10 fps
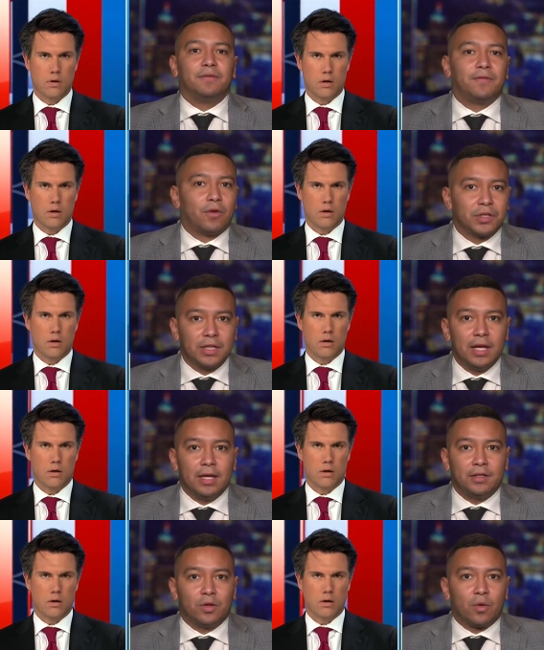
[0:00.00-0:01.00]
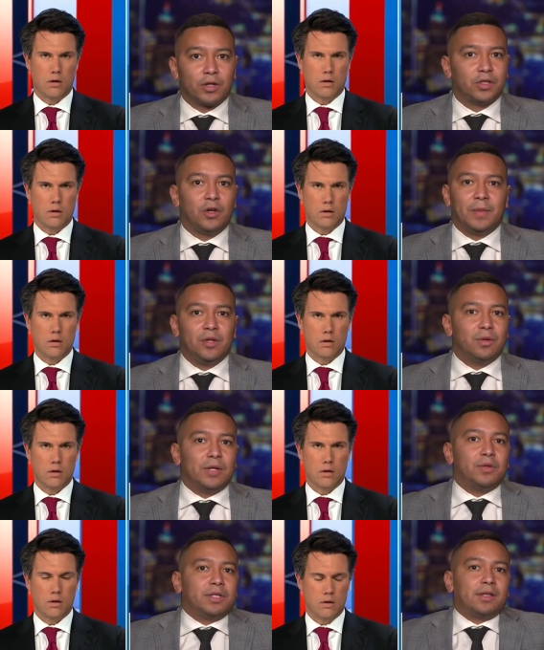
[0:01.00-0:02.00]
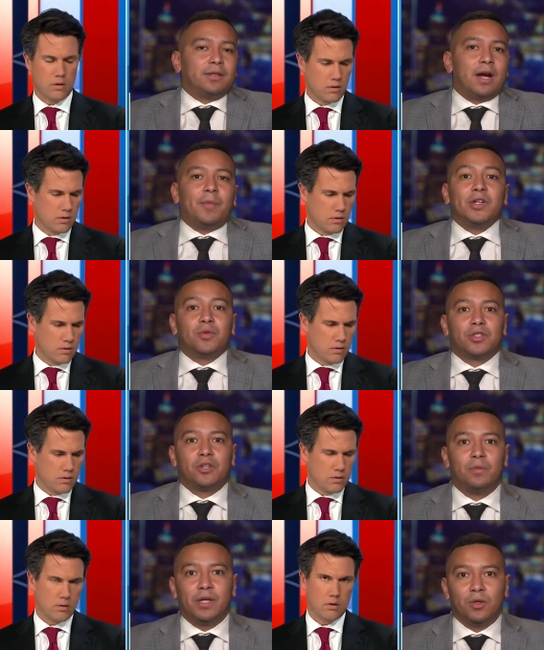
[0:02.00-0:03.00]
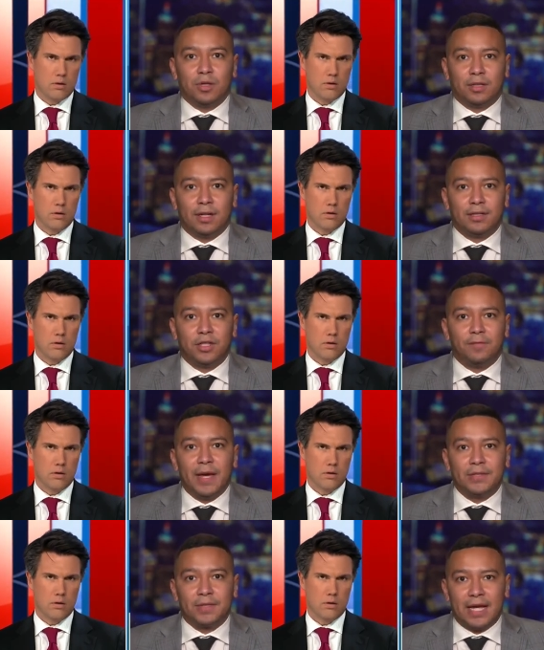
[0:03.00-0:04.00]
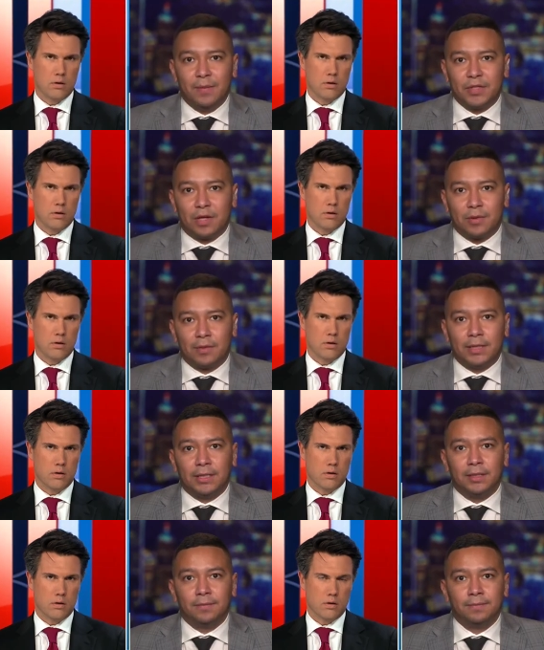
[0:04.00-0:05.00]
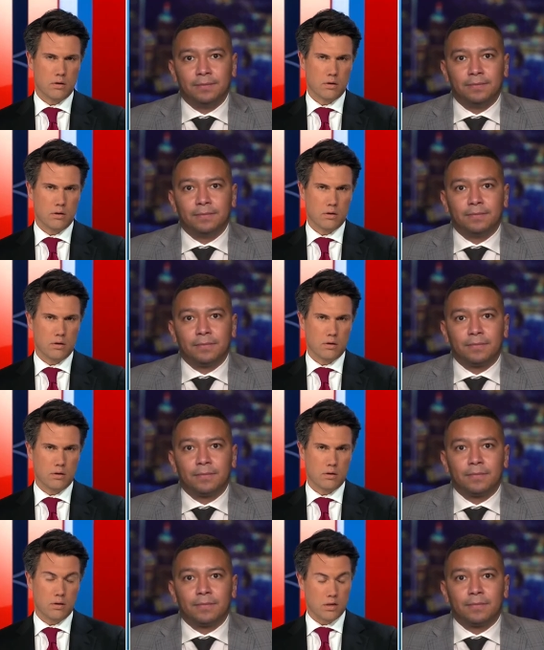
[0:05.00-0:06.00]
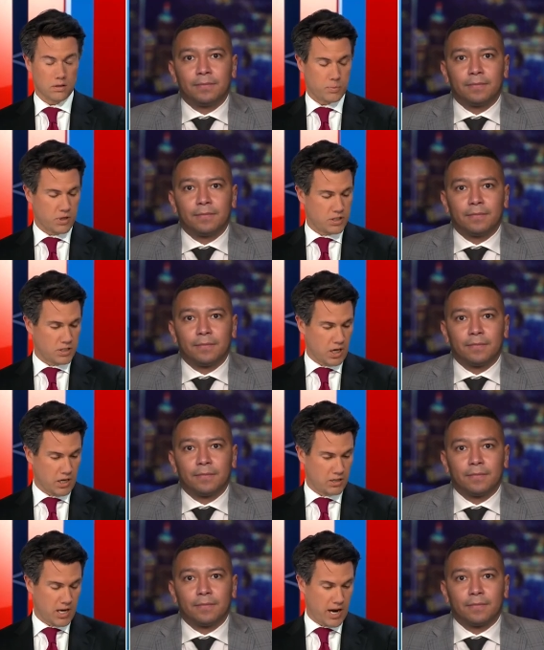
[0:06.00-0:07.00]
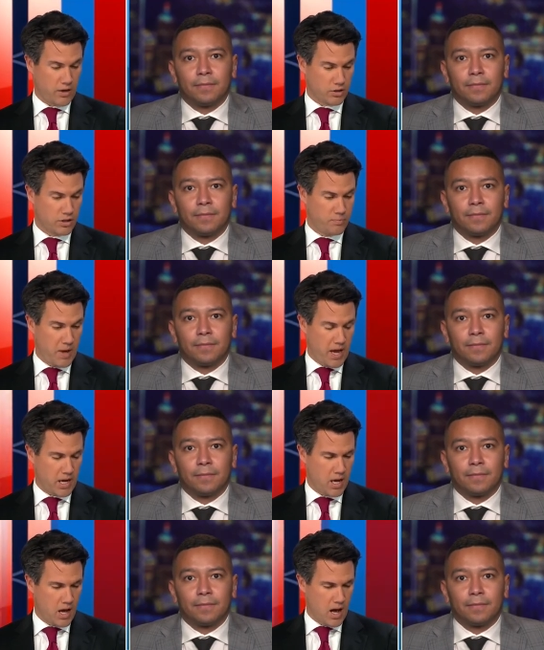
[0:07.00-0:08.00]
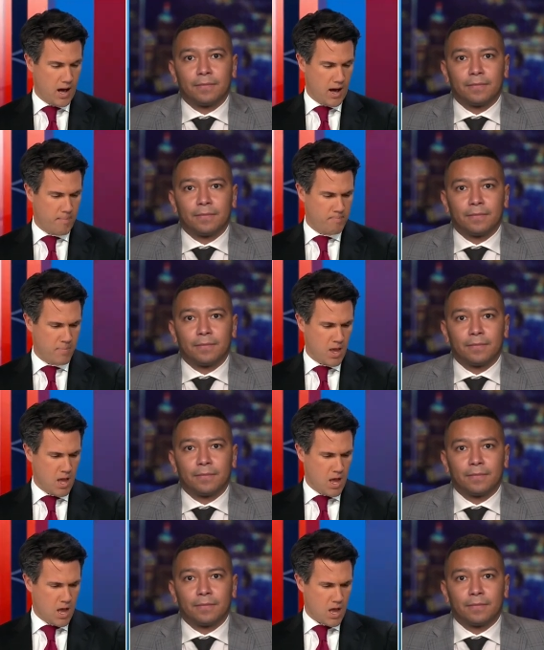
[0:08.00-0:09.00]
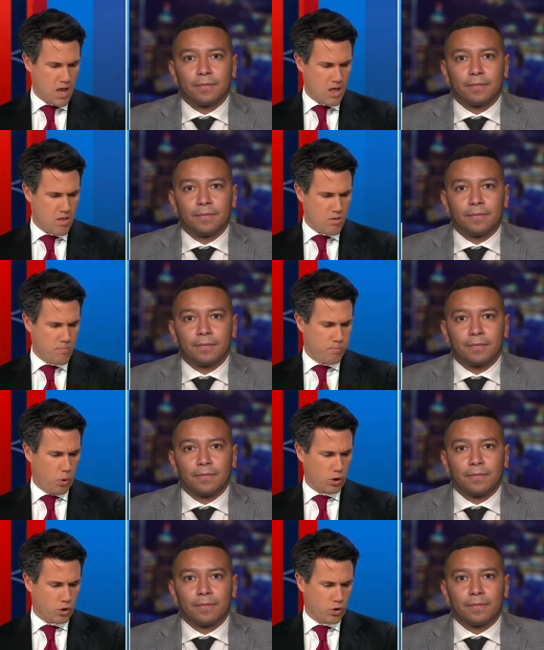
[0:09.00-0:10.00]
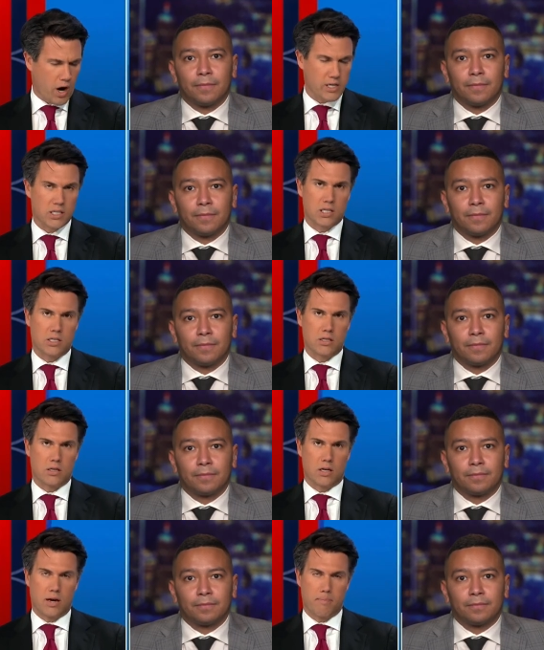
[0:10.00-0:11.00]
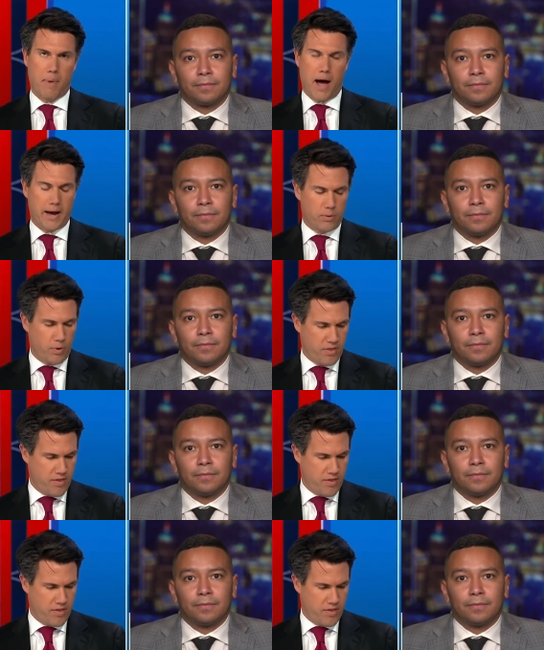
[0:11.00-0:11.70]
Speaker 1: forced to work. So the operation was so big, you would have thought Jeff Bezos and Amazon were running it.
Speaker 2: That's pretty stunning. 10 acres is big. Border crisis combined with